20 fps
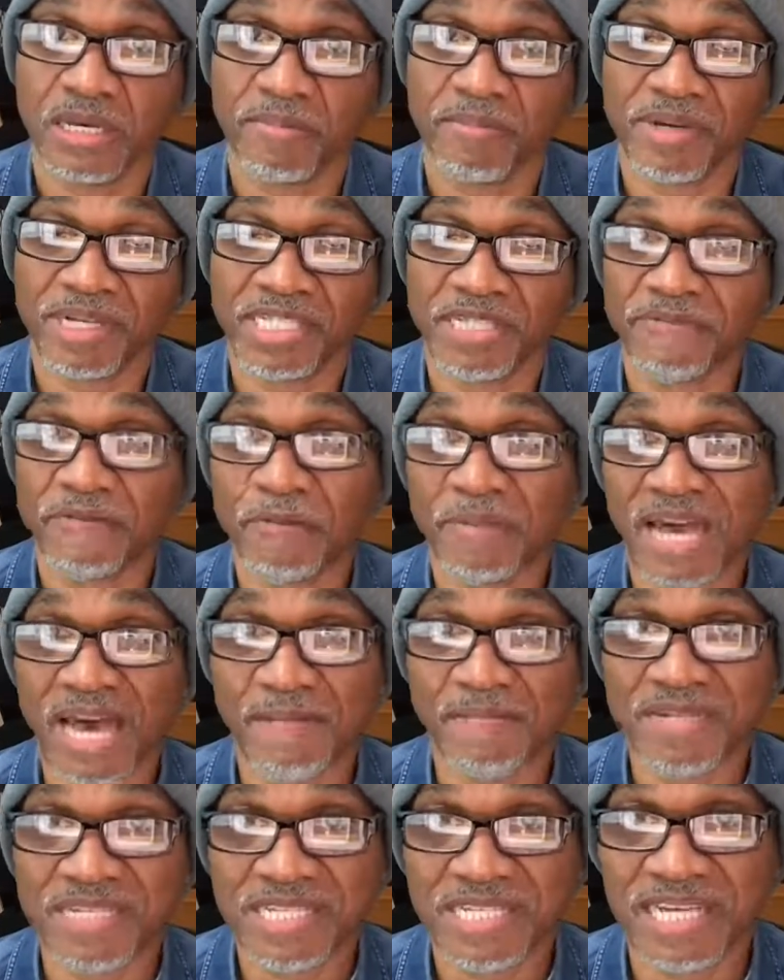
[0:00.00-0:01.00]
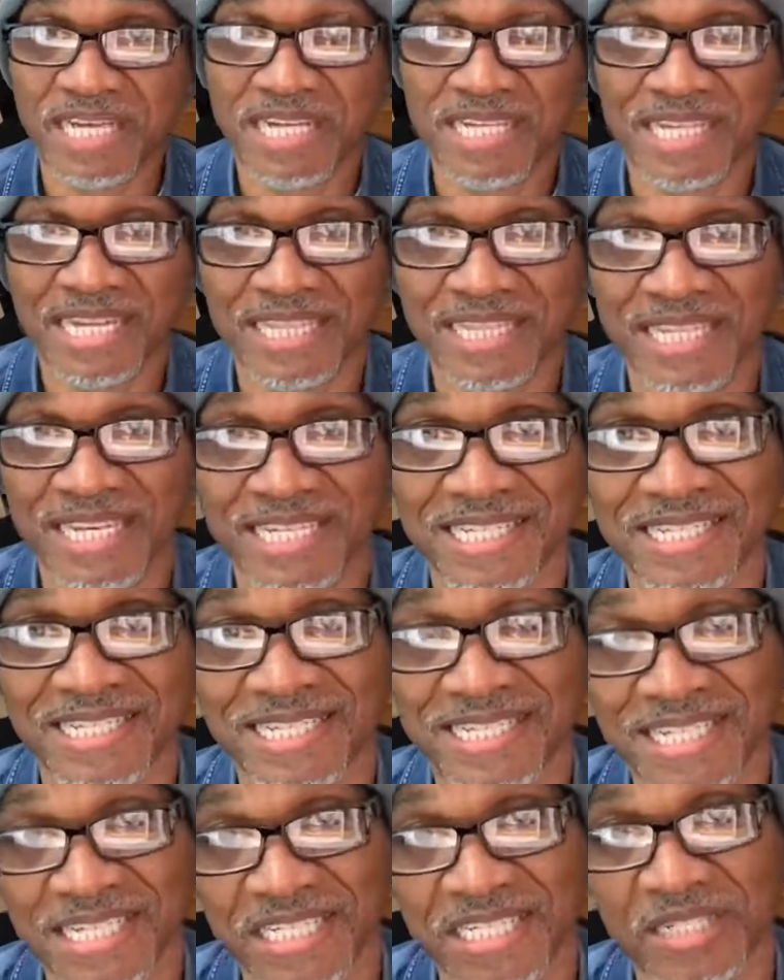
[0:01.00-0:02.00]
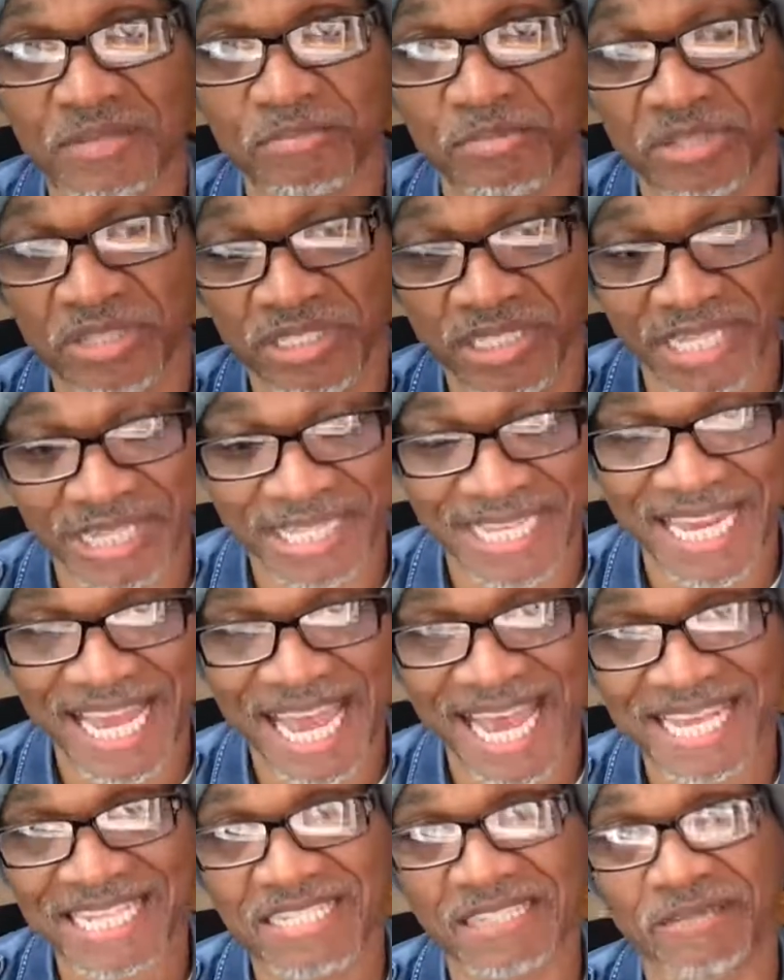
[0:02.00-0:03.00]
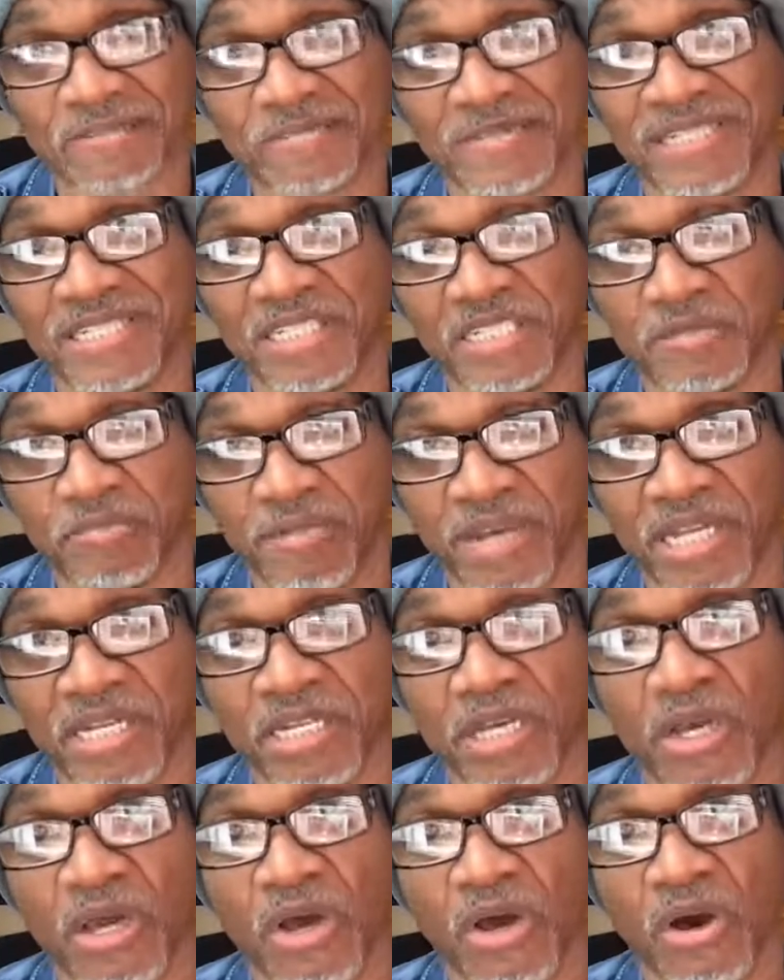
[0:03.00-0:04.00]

Because if I'm not mistaken, I think it's 60% that has to be spent